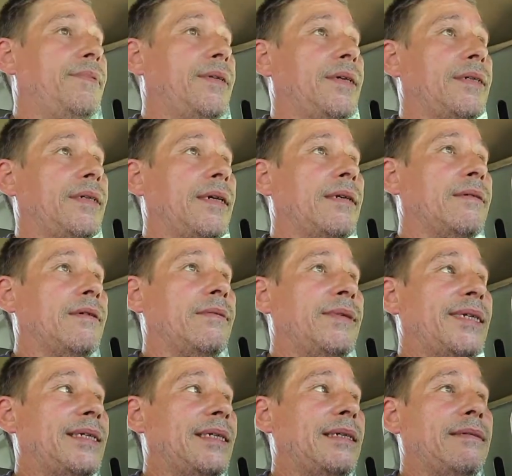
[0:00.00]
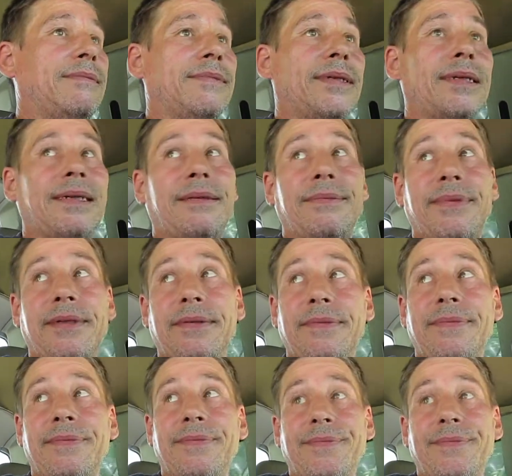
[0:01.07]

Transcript: it's not going to be seen by anybody.